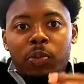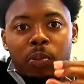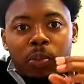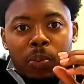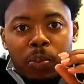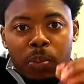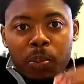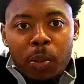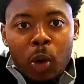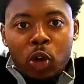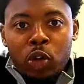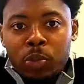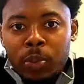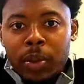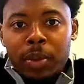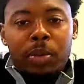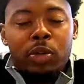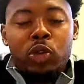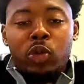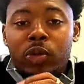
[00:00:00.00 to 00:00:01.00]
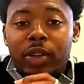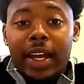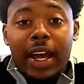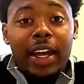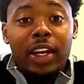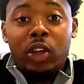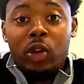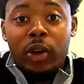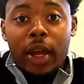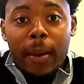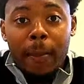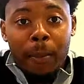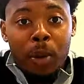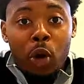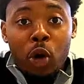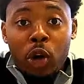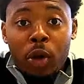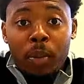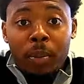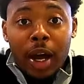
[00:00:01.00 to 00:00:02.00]
Most people do not know that
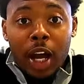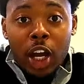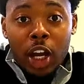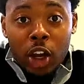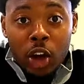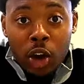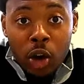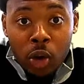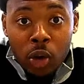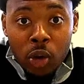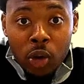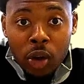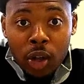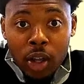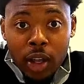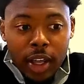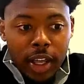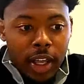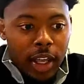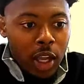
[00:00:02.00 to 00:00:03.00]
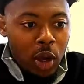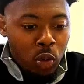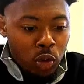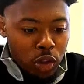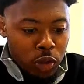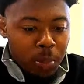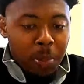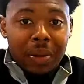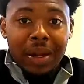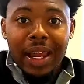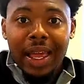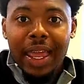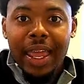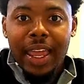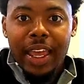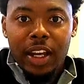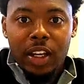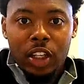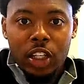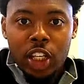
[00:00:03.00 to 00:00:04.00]
Pokemon Go, it was planned
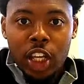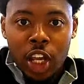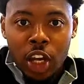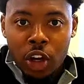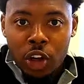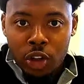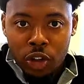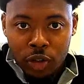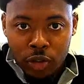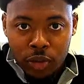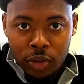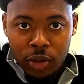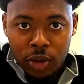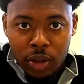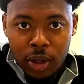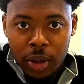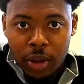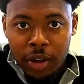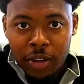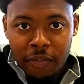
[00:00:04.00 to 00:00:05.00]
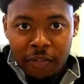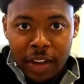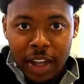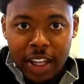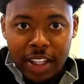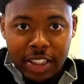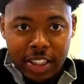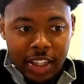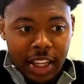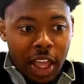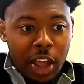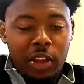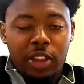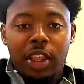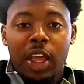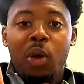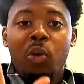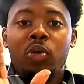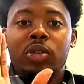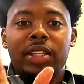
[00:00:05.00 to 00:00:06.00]
years in advance. It
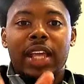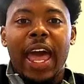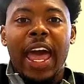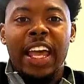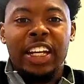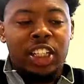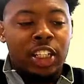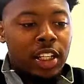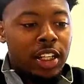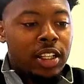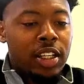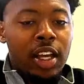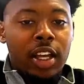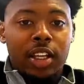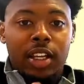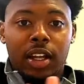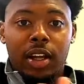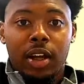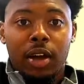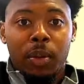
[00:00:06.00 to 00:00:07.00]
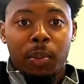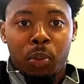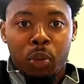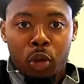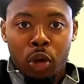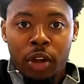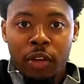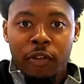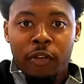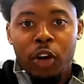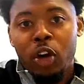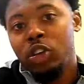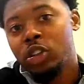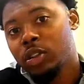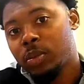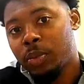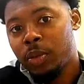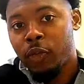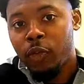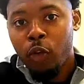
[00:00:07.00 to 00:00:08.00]
was actually a pre-version
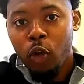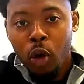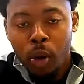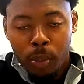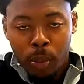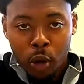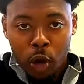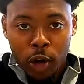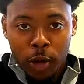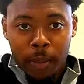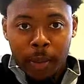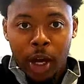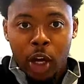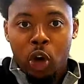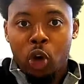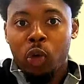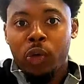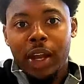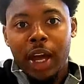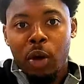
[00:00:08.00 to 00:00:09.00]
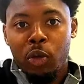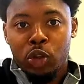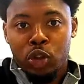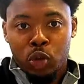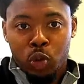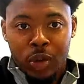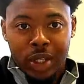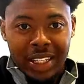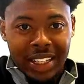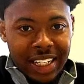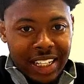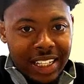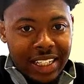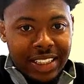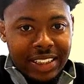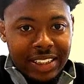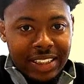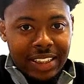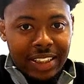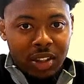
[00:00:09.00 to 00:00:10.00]
before Pokemon Go that was released,
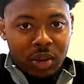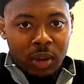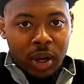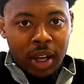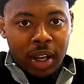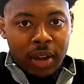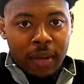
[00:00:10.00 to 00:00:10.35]
right?